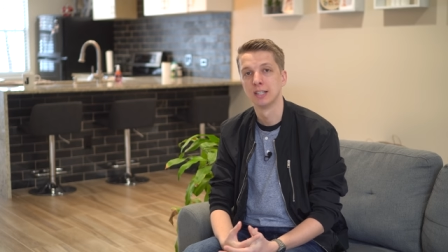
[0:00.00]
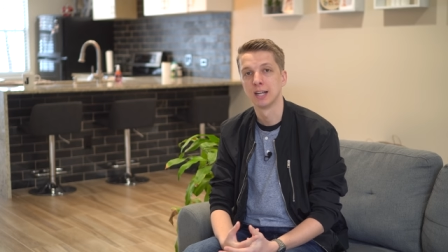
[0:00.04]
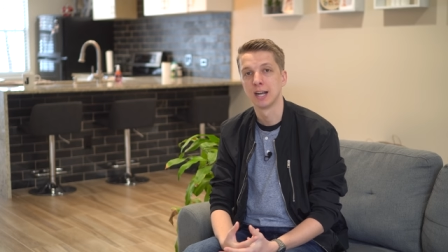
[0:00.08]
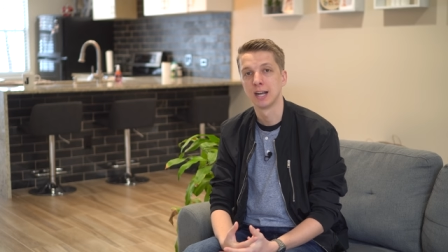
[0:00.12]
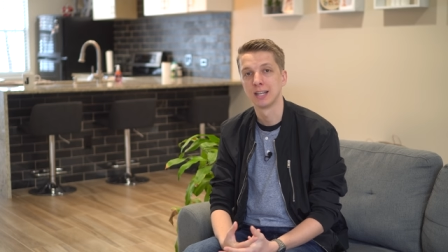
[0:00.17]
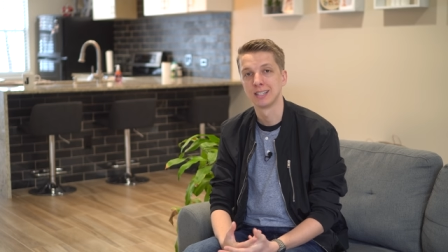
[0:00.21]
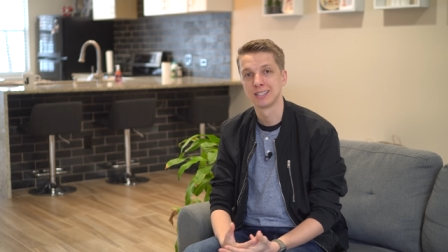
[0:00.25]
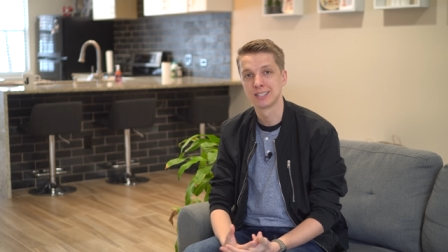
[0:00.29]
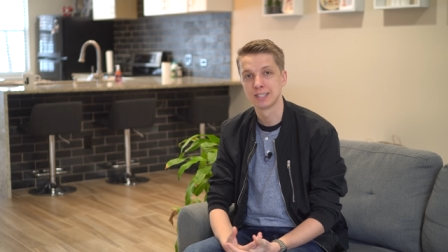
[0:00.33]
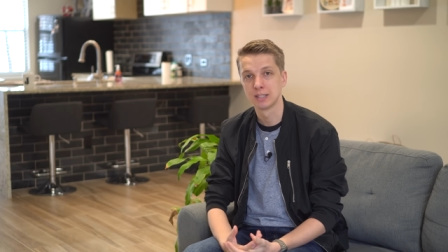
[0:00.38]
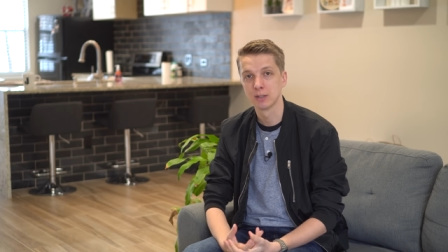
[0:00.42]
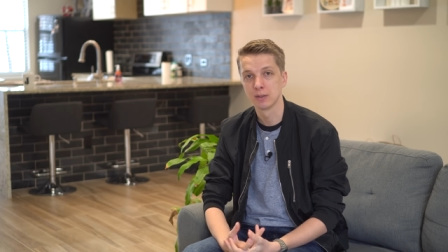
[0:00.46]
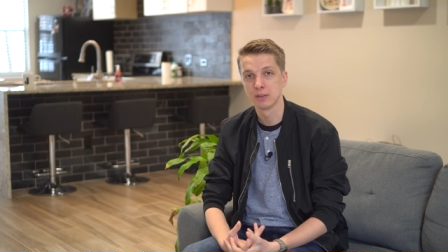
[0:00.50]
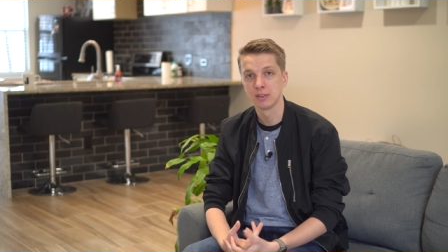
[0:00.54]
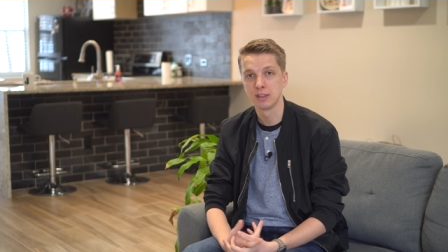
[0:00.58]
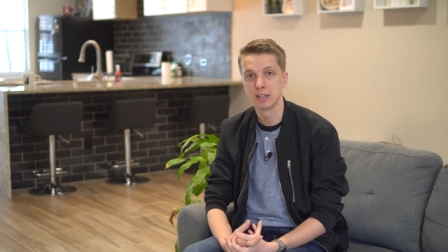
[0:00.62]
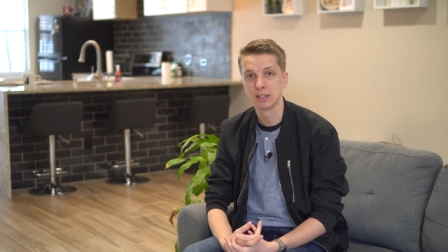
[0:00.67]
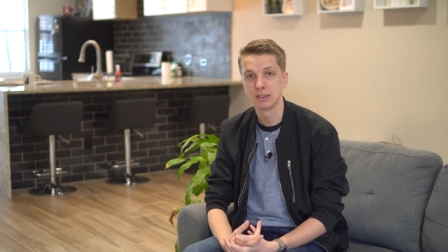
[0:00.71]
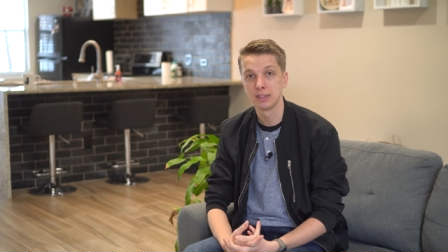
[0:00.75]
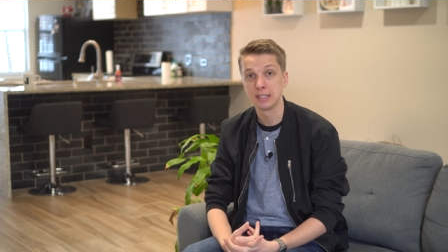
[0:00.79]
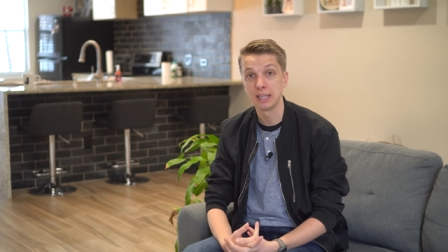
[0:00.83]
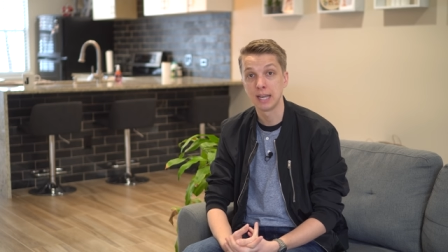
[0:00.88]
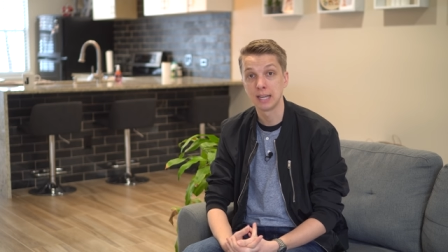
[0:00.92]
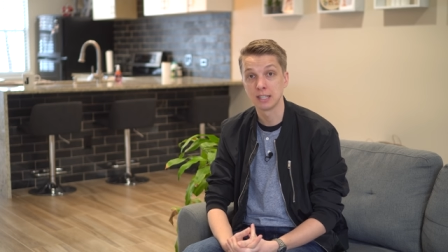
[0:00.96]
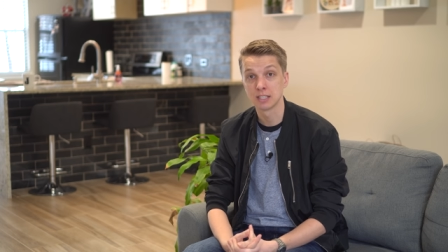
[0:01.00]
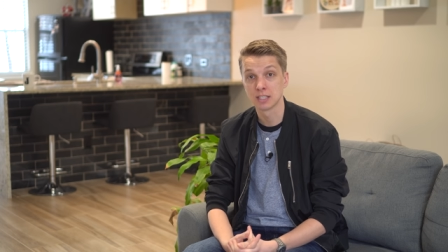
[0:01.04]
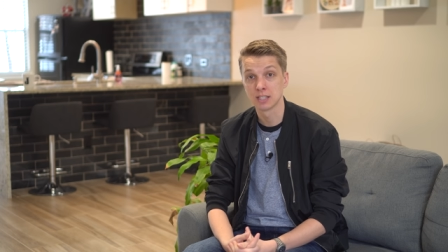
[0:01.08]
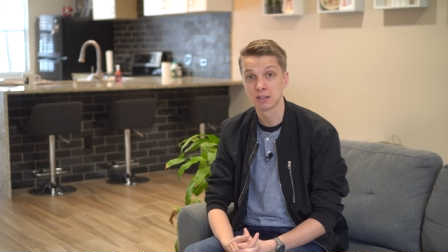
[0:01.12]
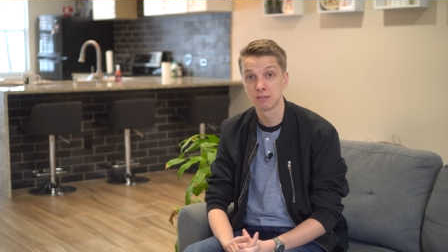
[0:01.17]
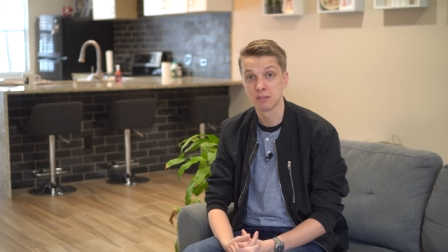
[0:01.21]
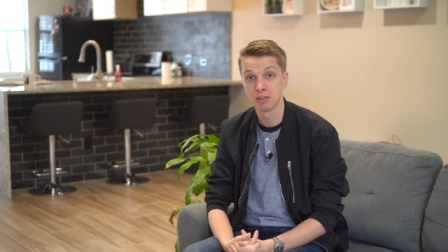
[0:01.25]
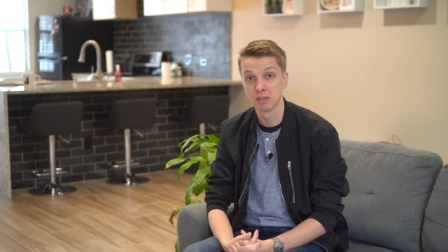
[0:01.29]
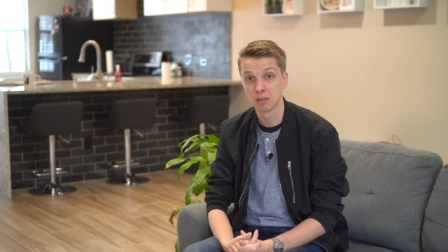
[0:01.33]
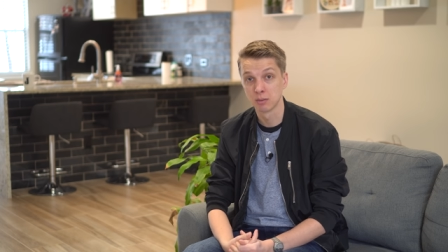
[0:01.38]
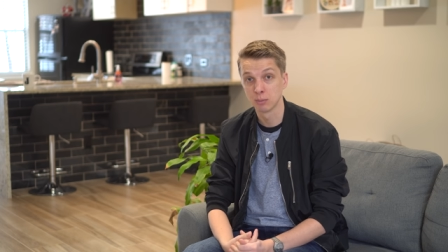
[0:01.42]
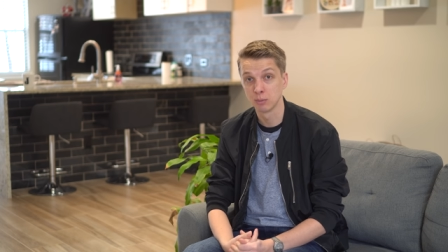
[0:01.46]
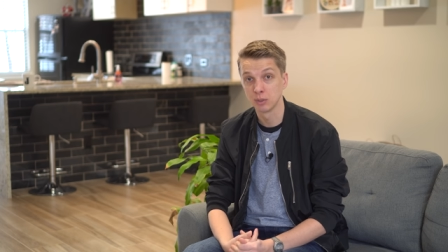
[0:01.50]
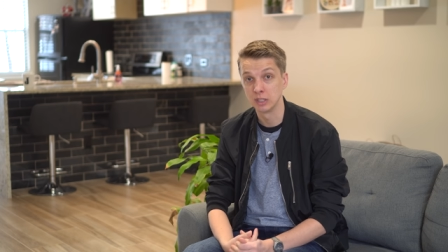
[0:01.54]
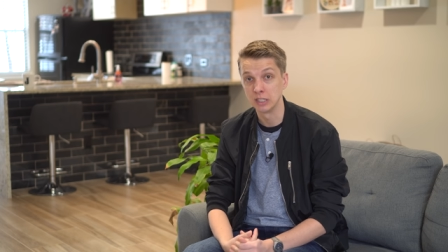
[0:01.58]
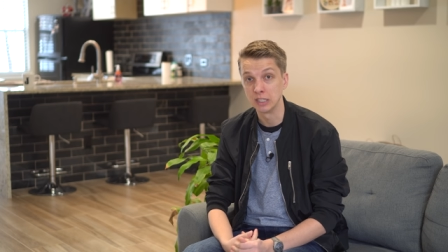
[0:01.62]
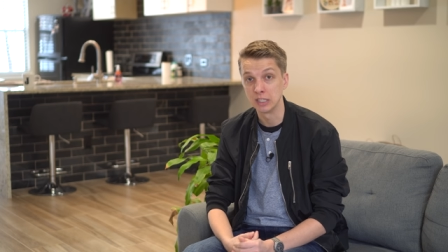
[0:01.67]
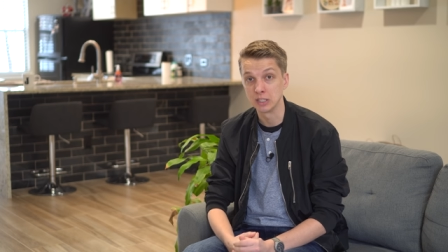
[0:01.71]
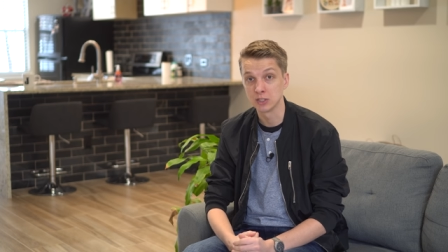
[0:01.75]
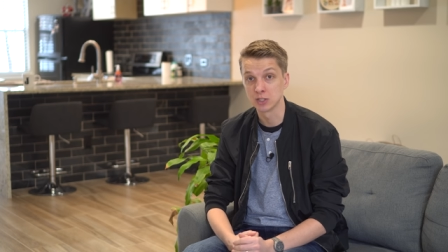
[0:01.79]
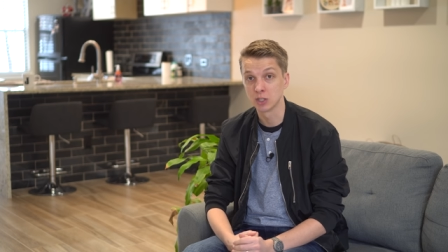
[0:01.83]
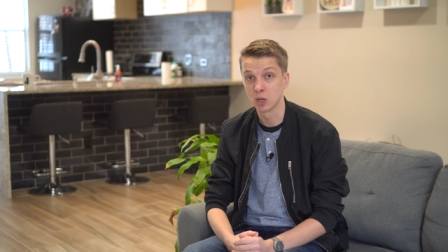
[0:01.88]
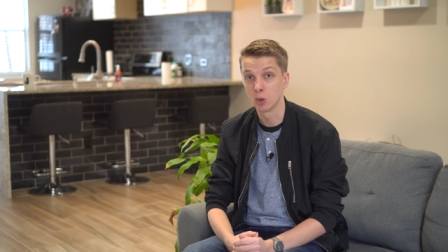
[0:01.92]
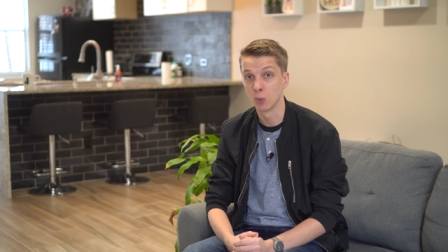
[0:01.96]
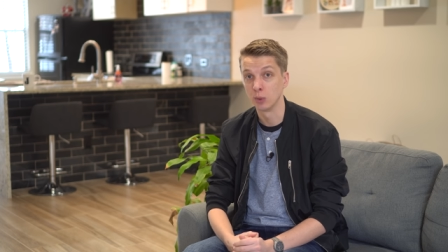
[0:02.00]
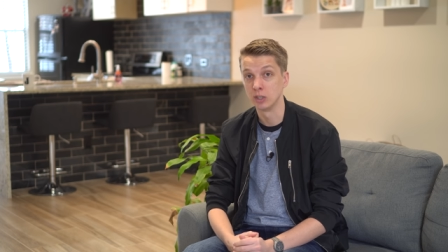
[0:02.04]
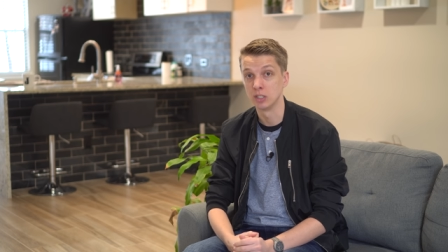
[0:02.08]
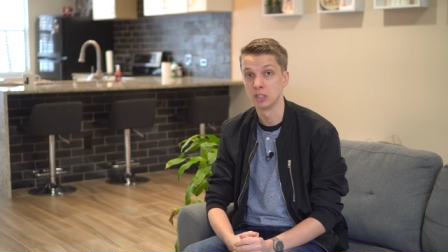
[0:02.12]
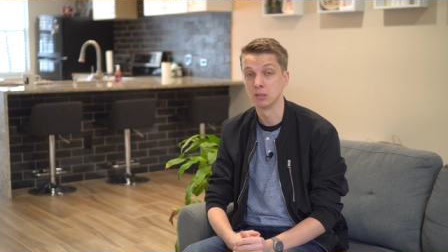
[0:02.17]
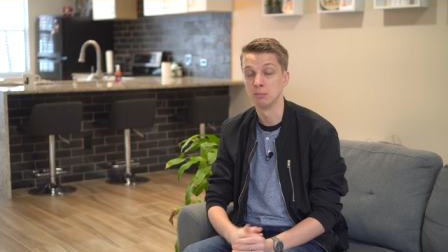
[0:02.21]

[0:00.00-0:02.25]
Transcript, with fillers: I still think the a7 III is going